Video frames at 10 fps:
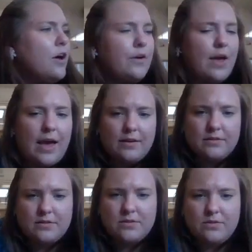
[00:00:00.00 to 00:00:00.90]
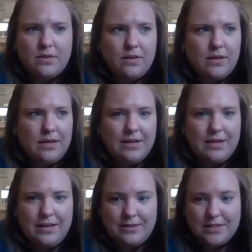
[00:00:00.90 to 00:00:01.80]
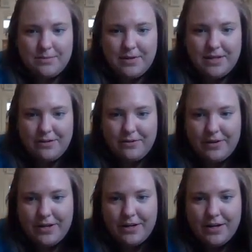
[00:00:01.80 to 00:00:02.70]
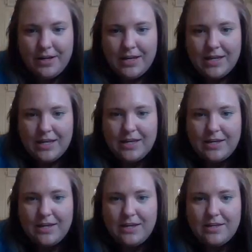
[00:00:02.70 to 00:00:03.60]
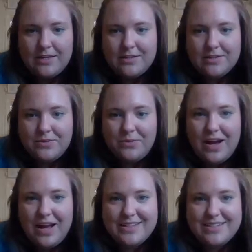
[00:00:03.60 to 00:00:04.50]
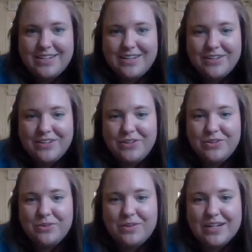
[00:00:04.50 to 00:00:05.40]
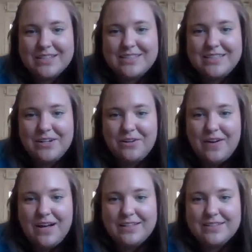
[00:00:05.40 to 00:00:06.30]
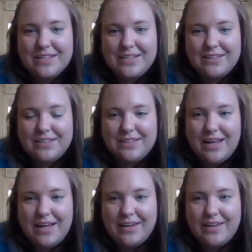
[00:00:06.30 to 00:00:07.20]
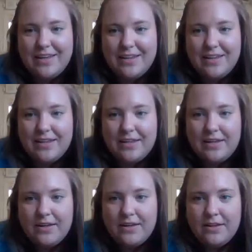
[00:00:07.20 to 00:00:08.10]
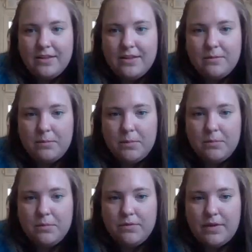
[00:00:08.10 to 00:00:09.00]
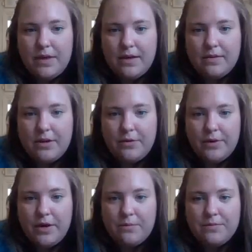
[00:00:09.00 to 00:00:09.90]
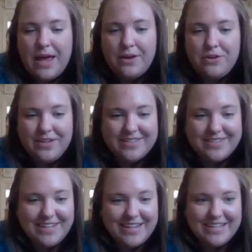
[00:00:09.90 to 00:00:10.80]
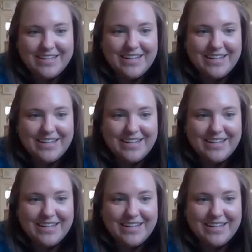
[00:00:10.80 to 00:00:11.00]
Okay, so this, let me get it over here, is what your DOL is going to look like. Let me move that. There we go. Now you can see it.